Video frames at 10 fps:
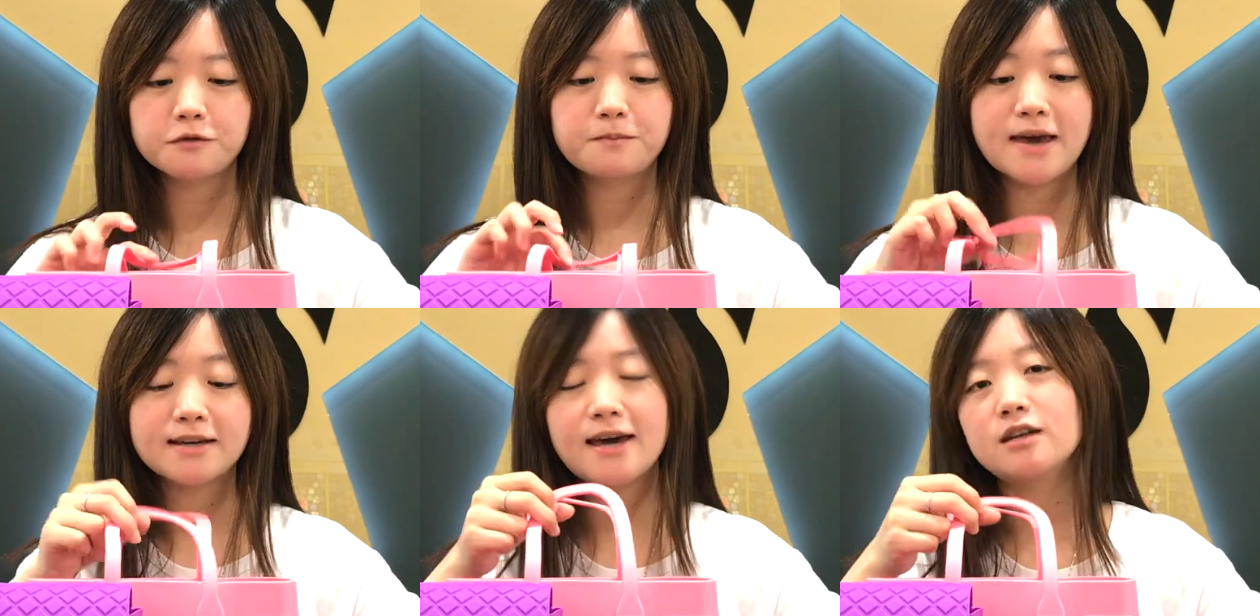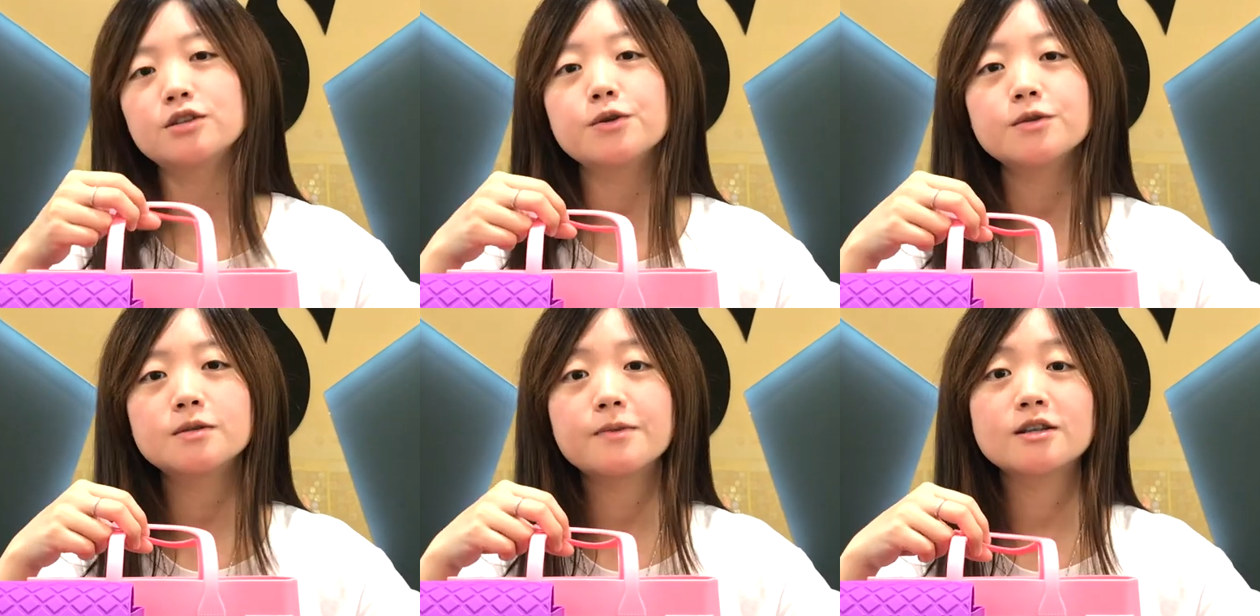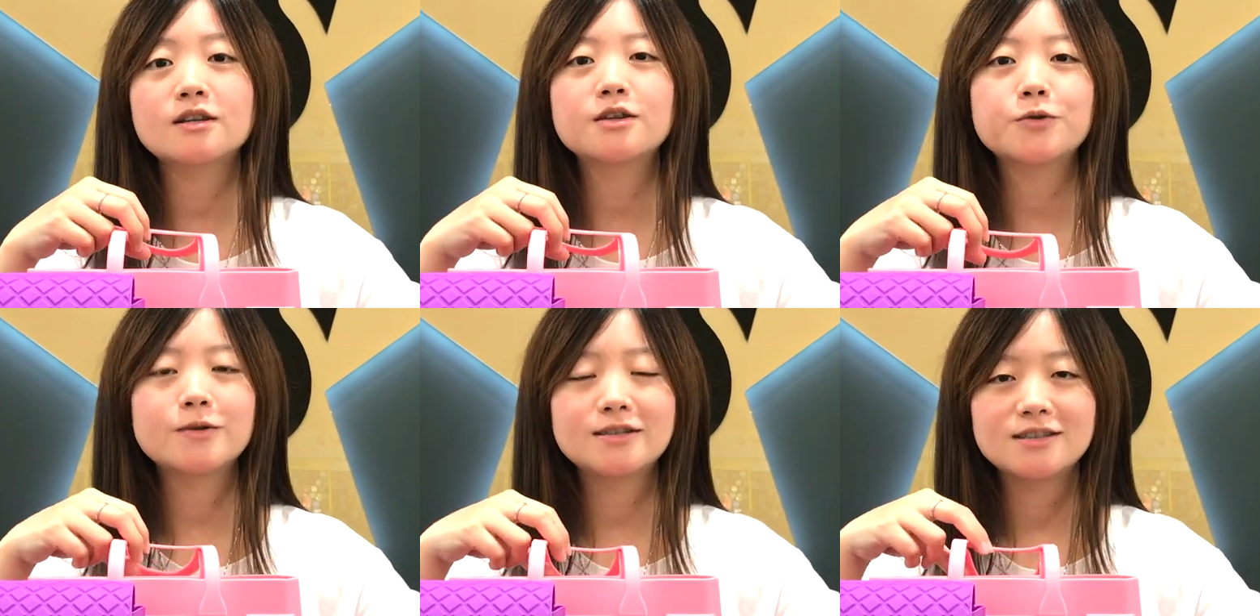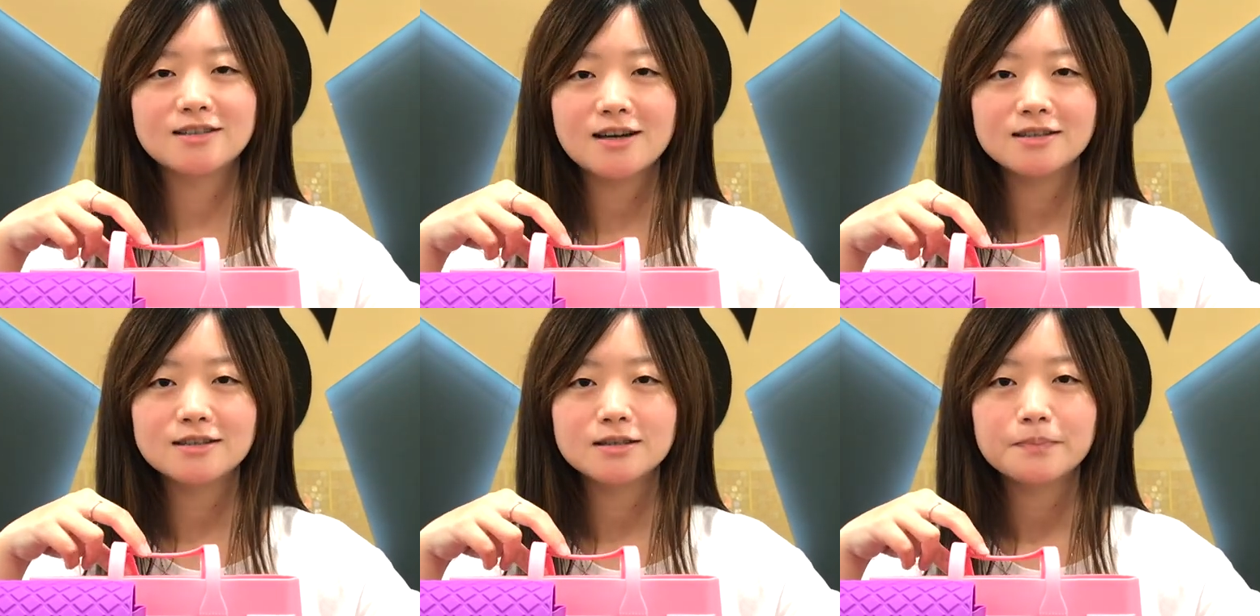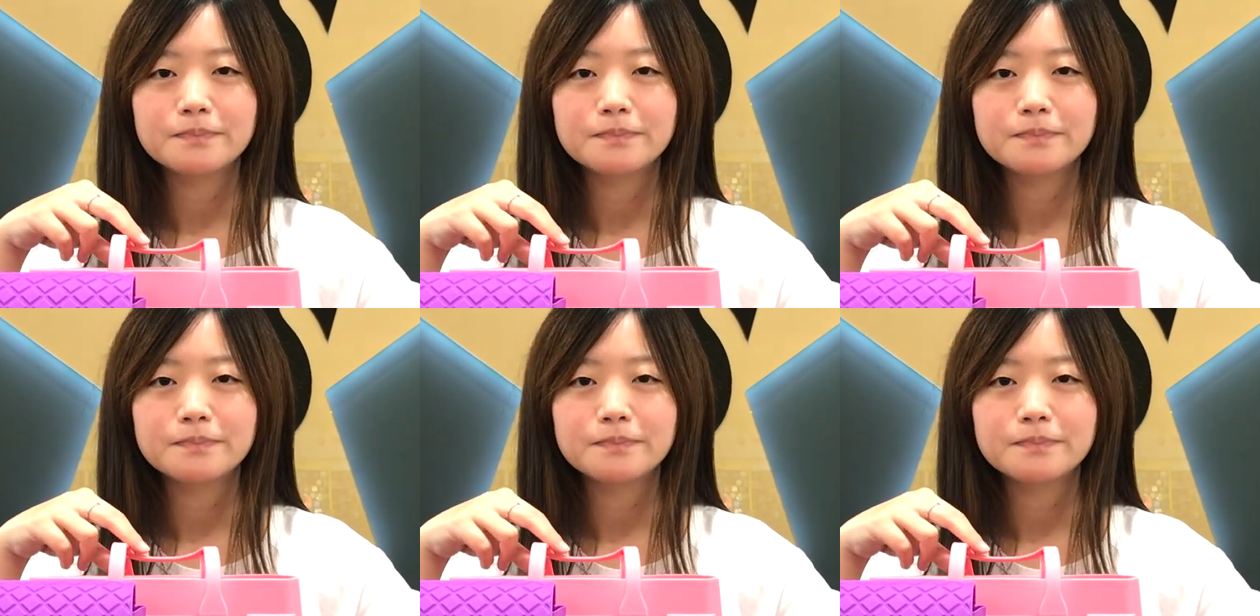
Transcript: of bag handles based on your designs.